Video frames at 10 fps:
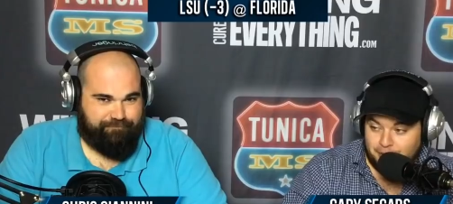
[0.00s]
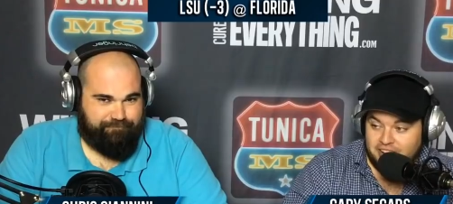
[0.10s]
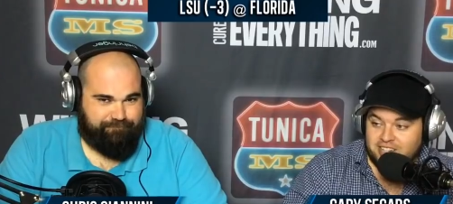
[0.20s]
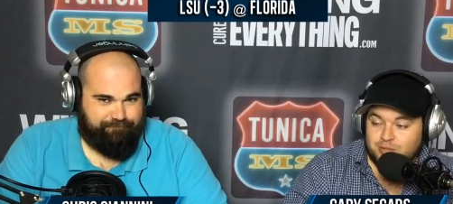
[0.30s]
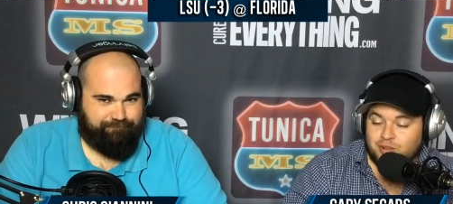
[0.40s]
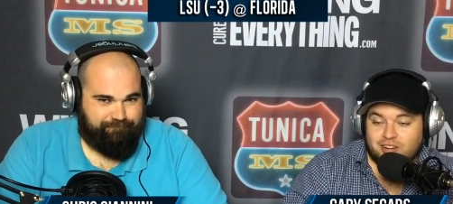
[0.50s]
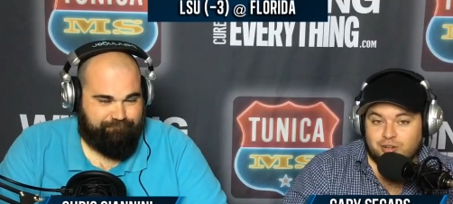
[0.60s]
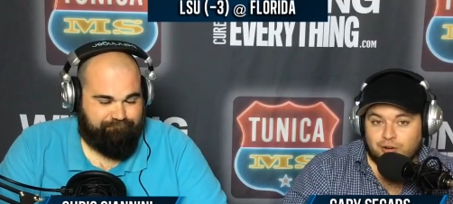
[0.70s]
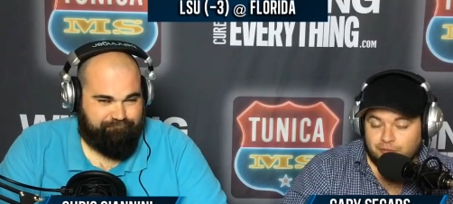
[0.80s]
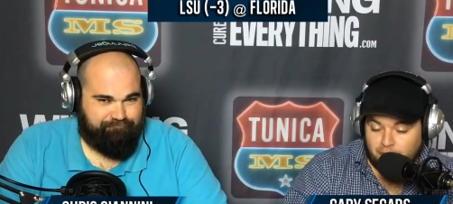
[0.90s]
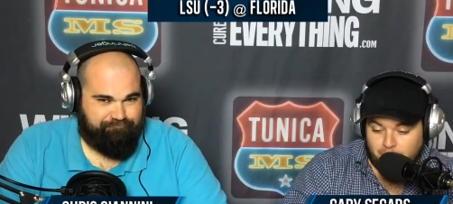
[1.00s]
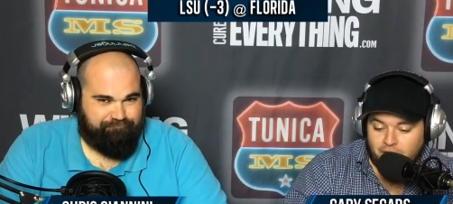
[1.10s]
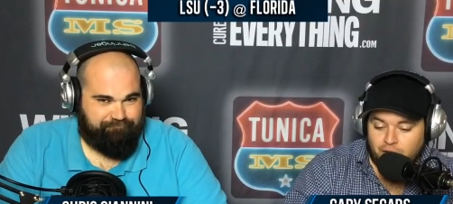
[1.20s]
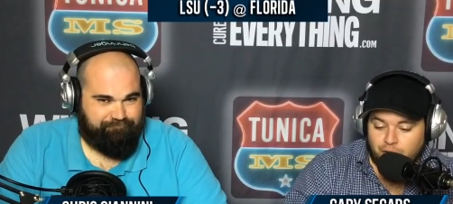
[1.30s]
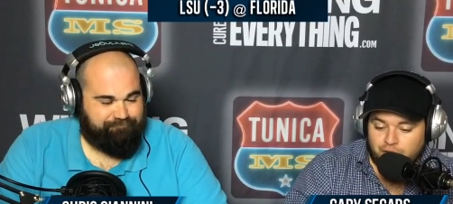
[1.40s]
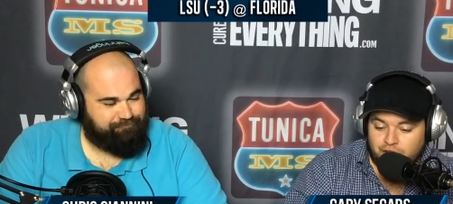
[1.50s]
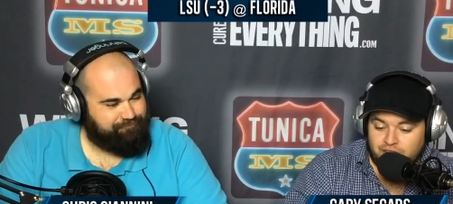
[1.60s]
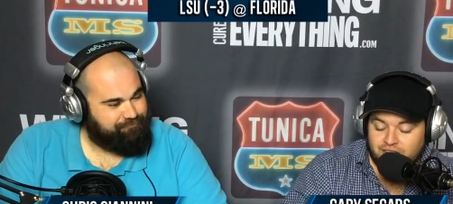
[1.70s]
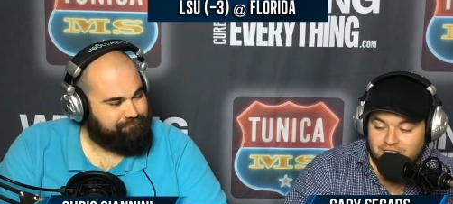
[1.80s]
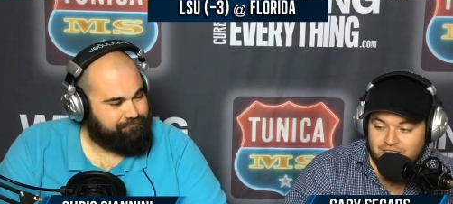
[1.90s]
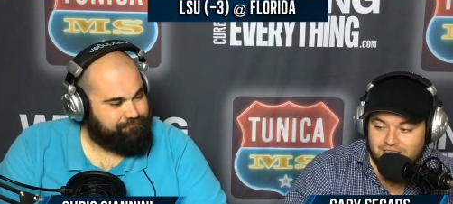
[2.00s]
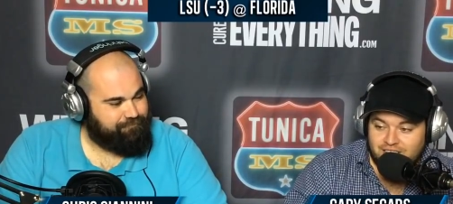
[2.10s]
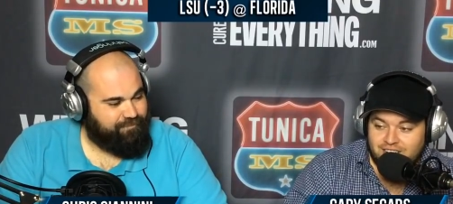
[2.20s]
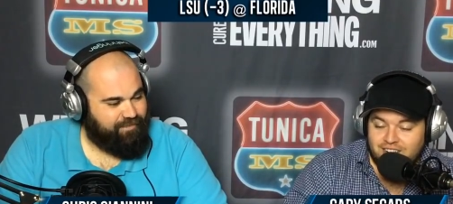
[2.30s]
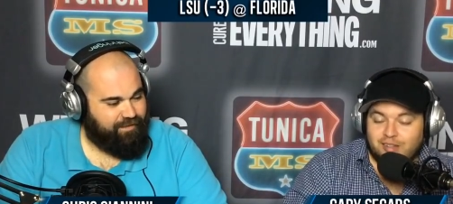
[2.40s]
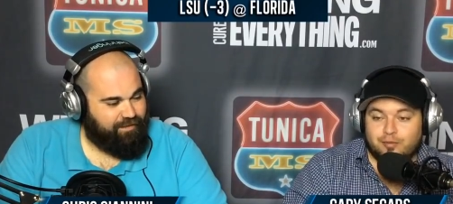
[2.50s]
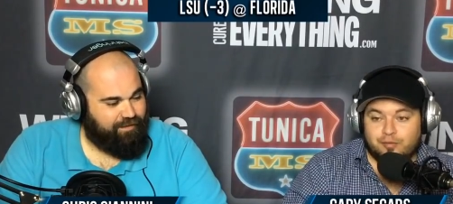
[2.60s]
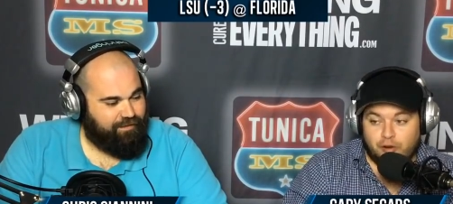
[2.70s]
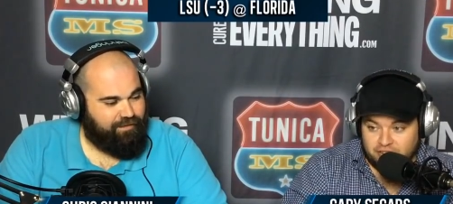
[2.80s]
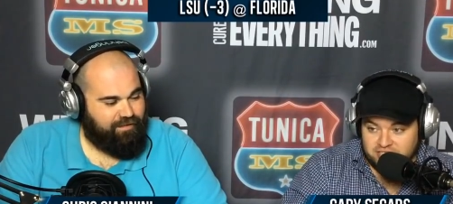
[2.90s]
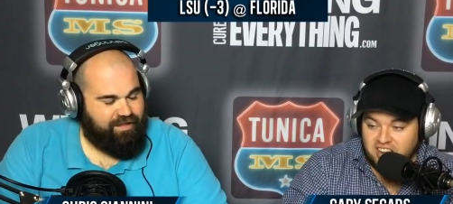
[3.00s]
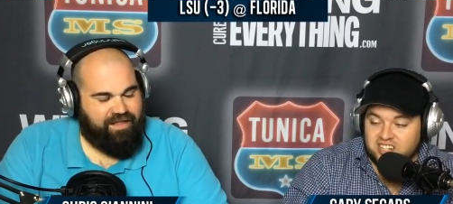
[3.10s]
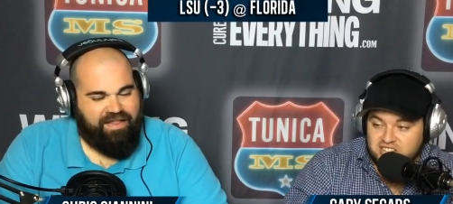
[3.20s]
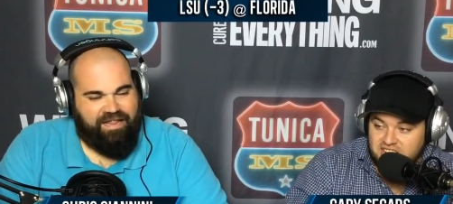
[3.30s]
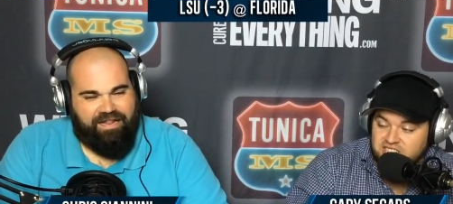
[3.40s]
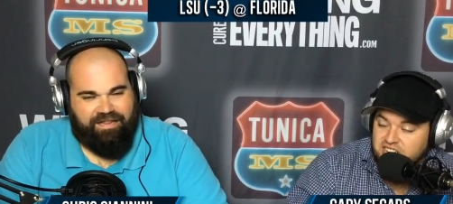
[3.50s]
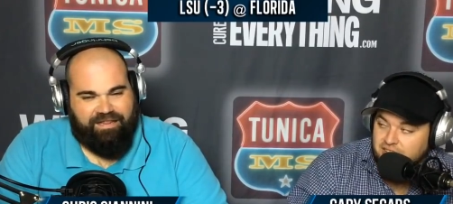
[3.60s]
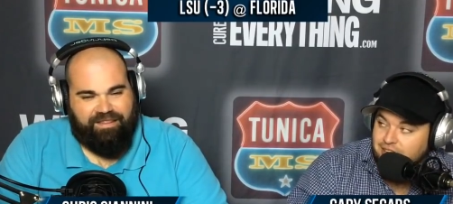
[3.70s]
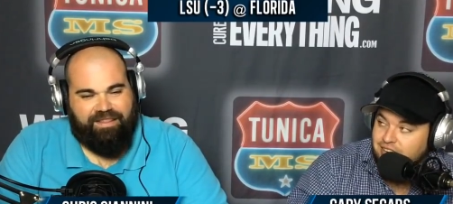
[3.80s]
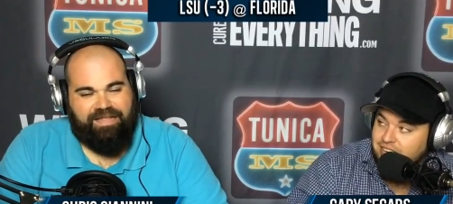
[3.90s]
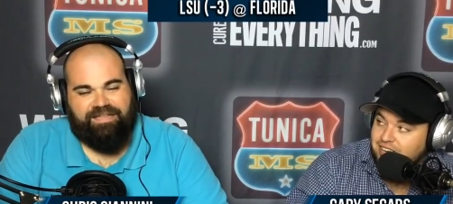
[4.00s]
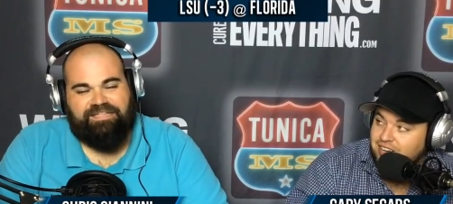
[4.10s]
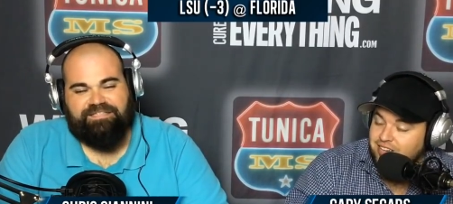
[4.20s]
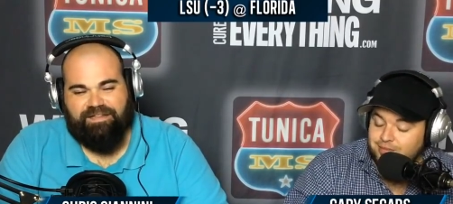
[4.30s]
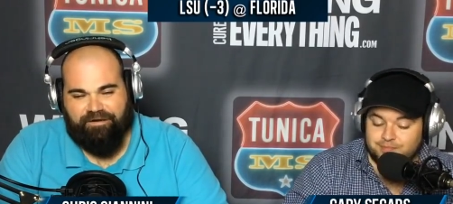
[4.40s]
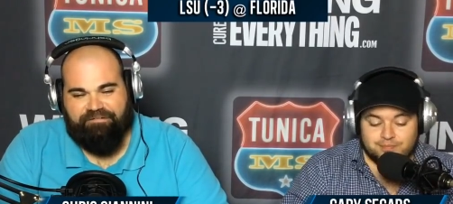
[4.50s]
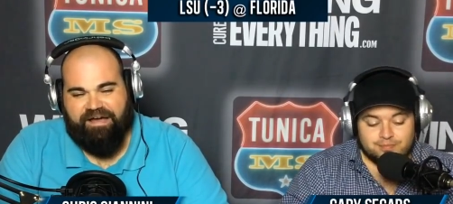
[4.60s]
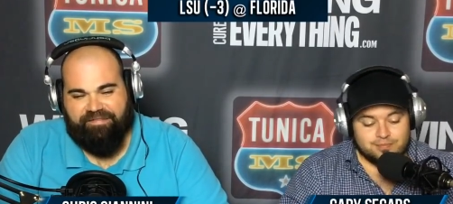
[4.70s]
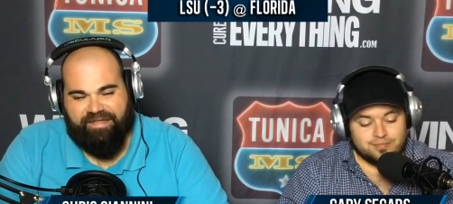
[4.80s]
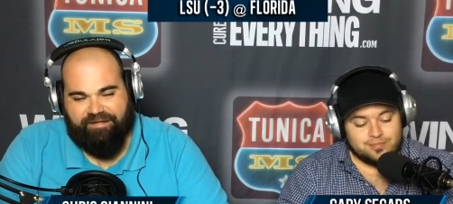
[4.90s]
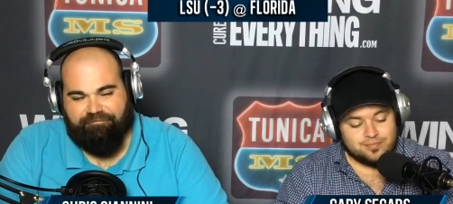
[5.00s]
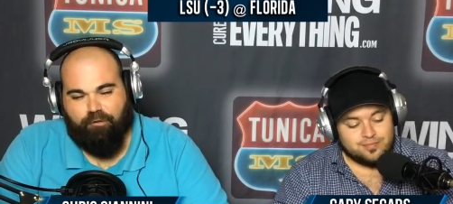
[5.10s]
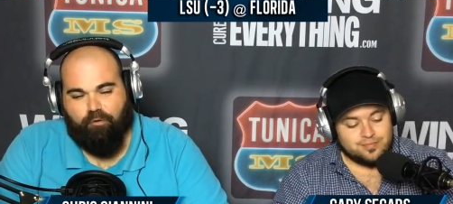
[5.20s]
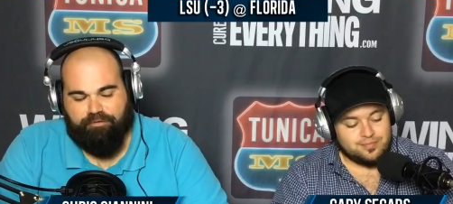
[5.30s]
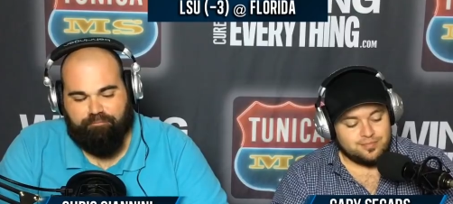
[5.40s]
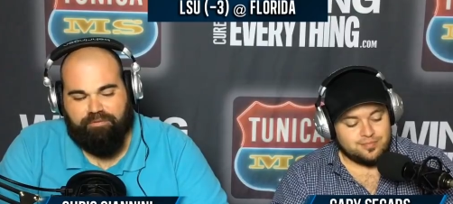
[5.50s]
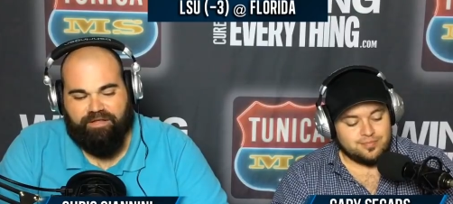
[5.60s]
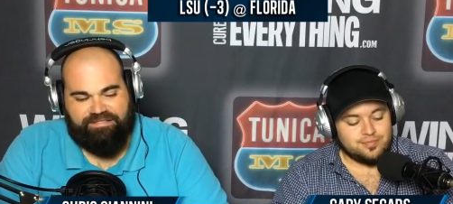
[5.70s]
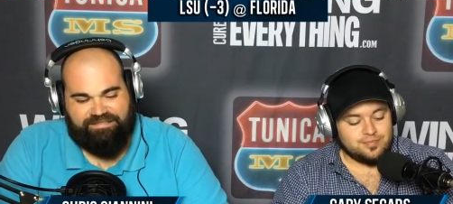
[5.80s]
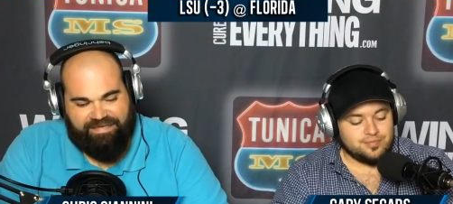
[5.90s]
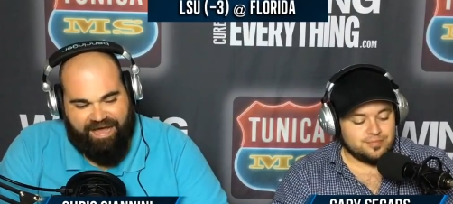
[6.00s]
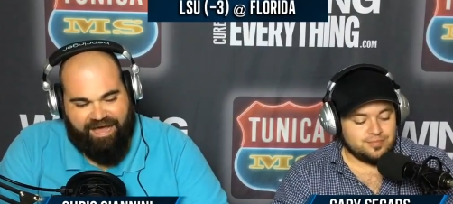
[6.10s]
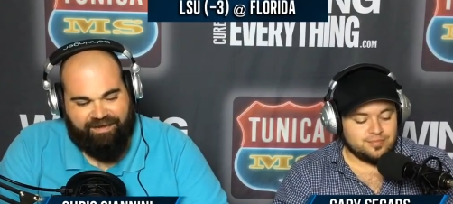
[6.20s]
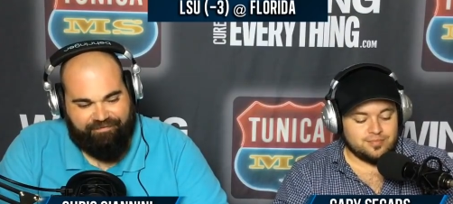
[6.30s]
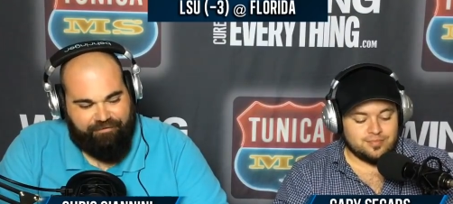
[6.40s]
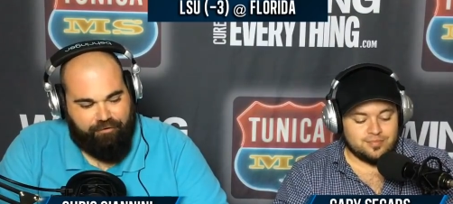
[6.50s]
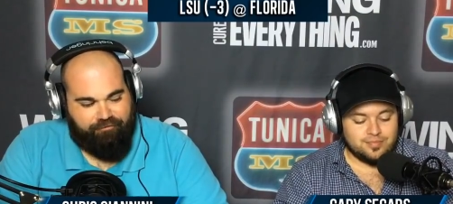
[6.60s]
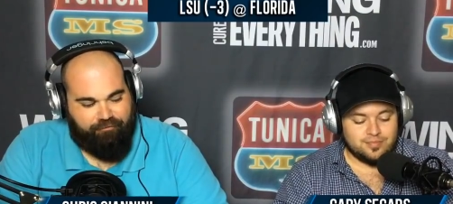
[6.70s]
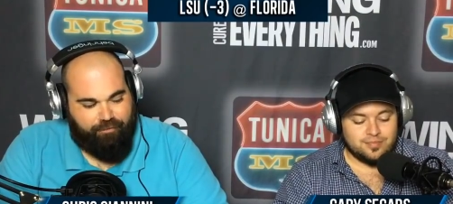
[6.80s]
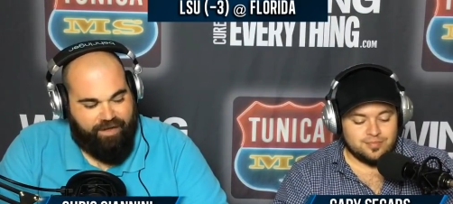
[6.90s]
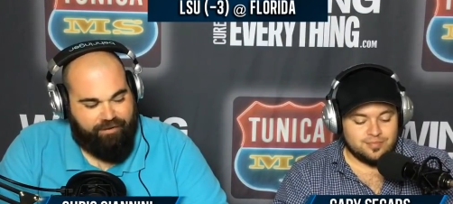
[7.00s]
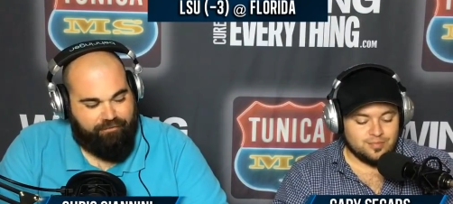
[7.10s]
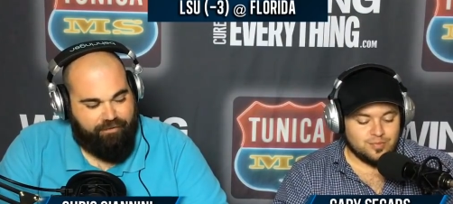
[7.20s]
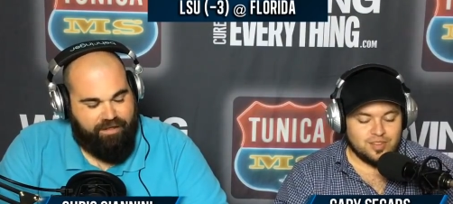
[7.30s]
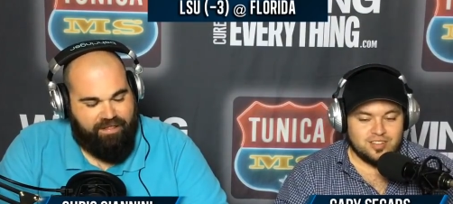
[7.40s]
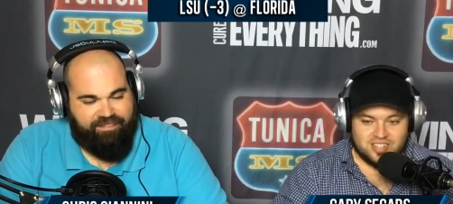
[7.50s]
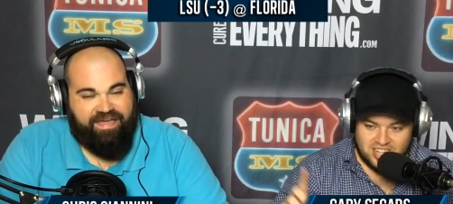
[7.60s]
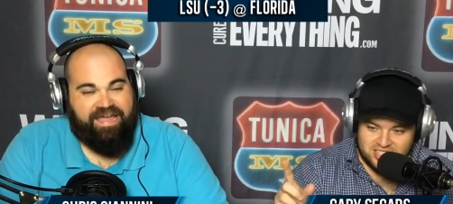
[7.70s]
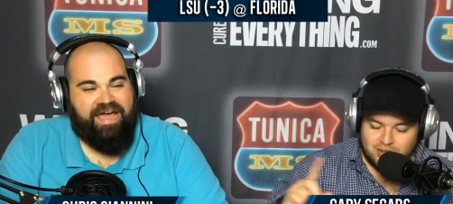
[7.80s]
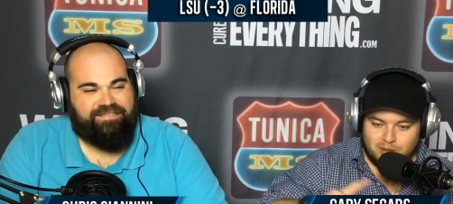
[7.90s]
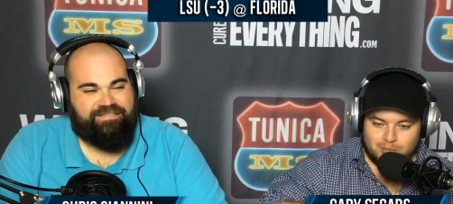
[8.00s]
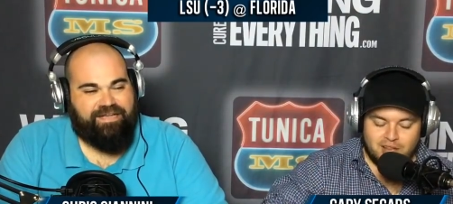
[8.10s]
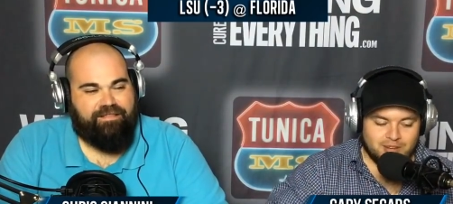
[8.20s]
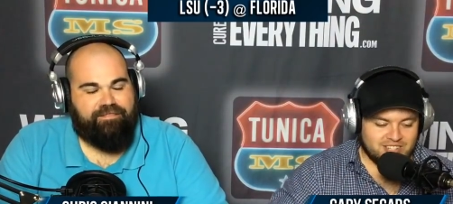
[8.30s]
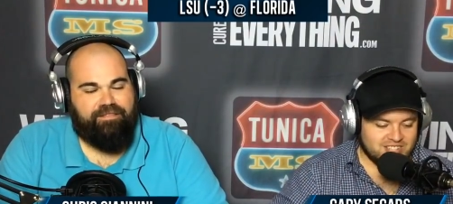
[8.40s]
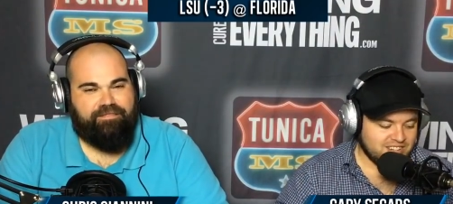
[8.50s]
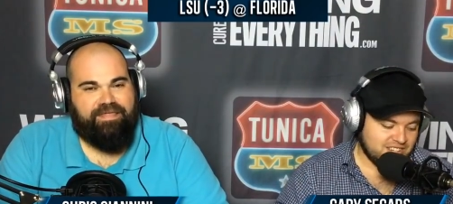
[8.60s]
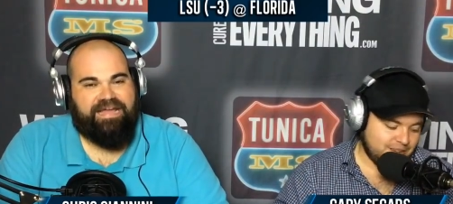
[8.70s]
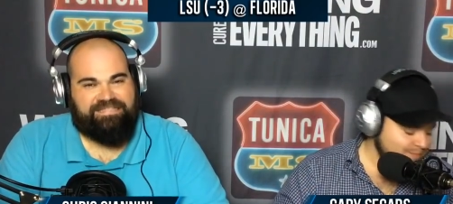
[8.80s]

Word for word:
Speaker 1: plays without turning the football over, Florida's got a chance here.
Speaker 2: Let, let's clarify that Florida plus nine in the turnover rattle Six they got, of them came against Tennessee. They